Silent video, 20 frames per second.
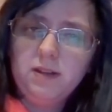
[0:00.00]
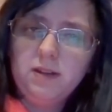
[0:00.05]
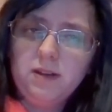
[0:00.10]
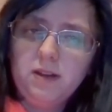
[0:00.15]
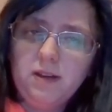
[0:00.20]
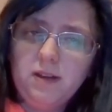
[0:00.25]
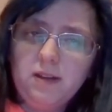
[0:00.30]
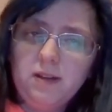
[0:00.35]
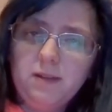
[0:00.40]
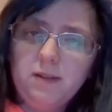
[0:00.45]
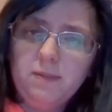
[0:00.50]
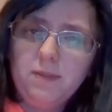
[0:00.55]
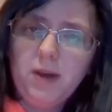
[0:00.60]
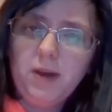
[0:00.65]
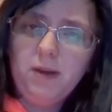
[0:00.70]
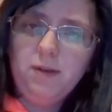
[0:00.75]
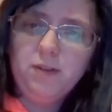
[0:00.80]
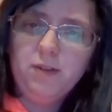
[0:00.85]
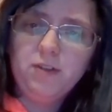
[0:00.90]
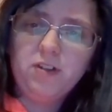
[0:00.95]
I'm
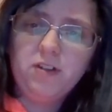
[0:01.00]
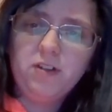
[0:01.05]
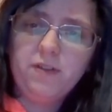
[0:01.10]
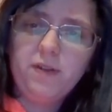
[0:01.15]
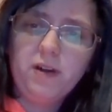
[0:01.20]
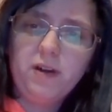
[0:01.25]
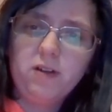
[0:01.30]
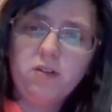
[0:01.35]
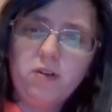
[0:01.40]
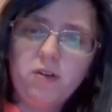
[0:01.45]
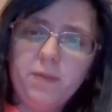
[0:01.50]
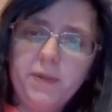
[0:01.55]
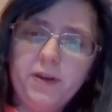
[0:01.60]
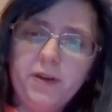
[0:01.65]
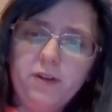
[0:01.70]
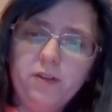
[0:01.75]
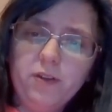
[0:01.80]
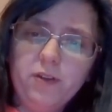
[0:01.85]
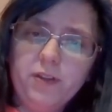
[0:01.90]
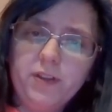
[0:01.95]
not sure if I'll comment
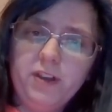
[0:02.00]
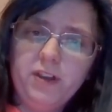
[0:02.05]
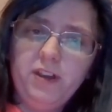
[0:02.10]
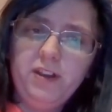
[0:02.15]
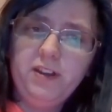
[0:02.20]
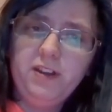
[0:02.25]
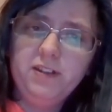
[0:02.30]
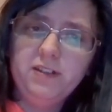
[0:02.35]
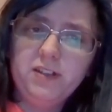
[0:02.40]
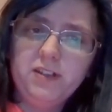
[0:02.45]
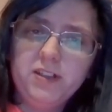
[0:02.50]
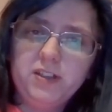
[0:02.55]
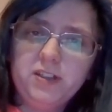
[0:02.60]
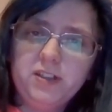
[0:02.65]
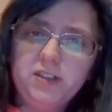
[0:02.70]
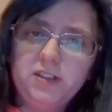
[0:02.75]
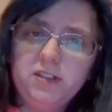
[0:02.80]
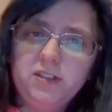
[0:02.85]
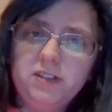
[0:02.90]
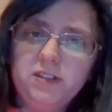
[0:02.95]
all the
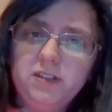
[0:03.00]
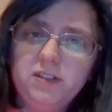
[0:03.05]
list.